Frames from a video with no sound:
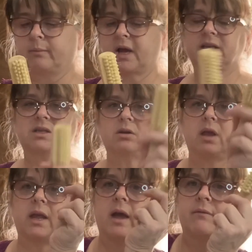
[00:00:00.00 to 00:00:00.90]
I do
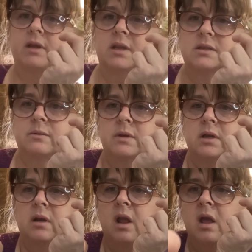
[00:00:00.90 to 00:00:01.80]
like having this
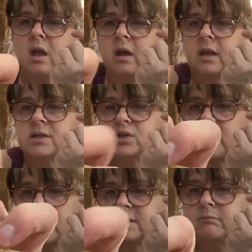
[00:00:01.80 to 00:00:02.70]
one, because you've
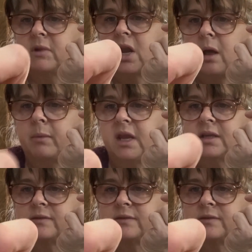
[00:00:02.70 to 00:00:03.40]
got some nubbies